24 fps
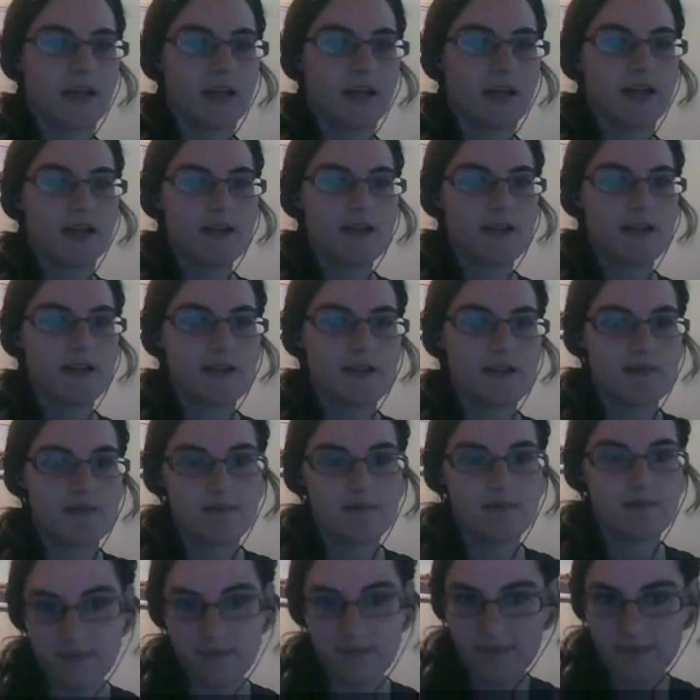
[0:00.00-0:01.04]
I guess.
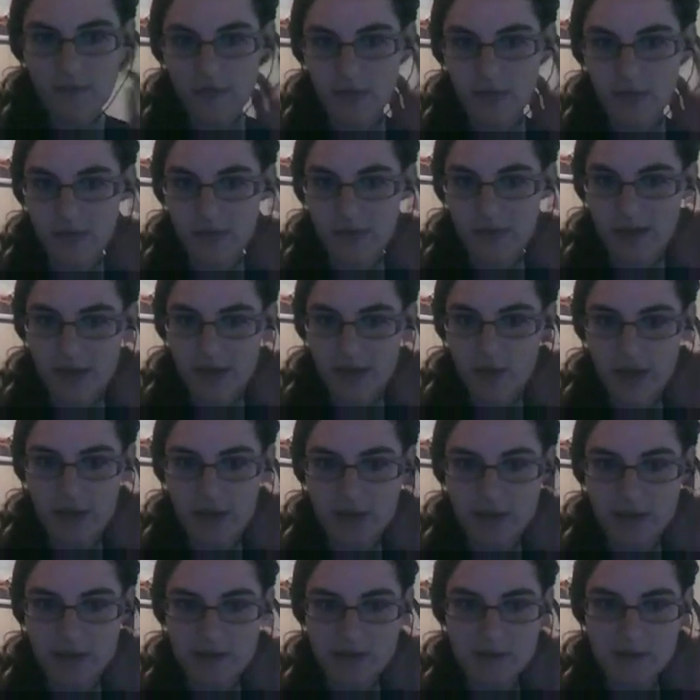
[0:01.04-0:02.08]
The one we had
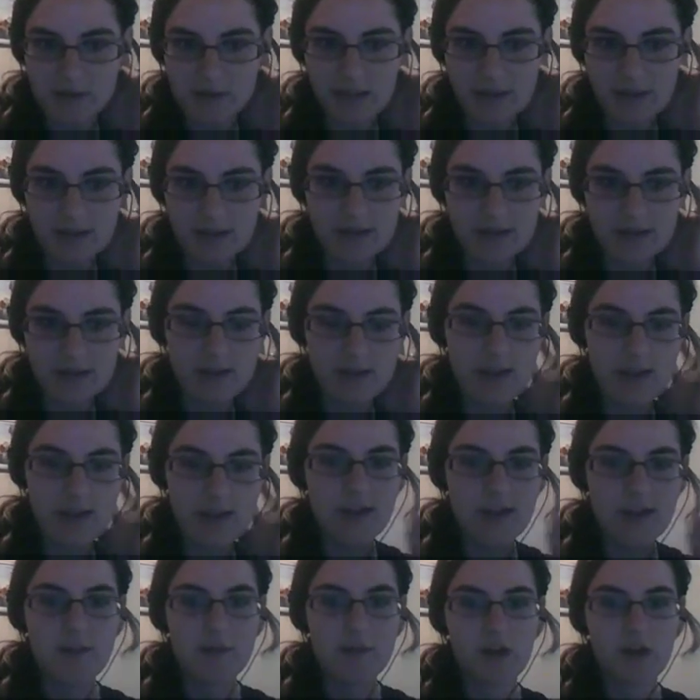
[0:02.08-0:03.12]
problems with.
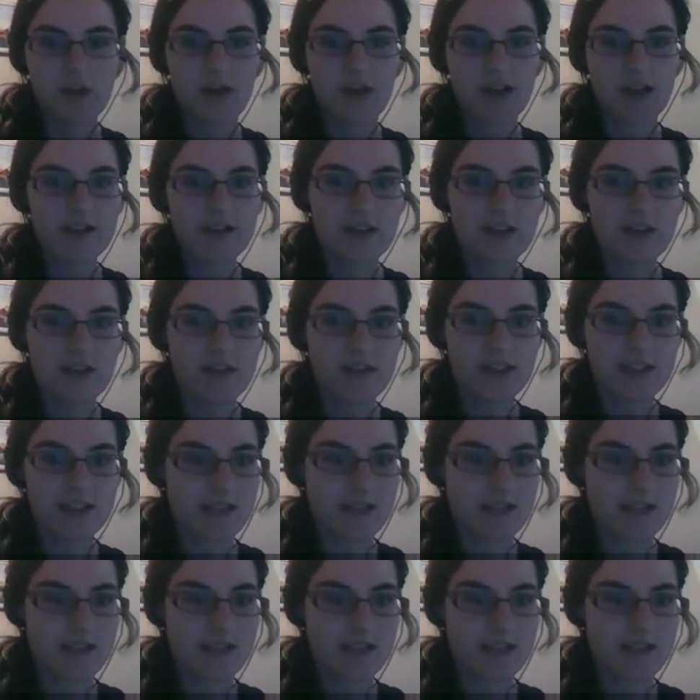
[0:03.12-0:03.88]
But we also have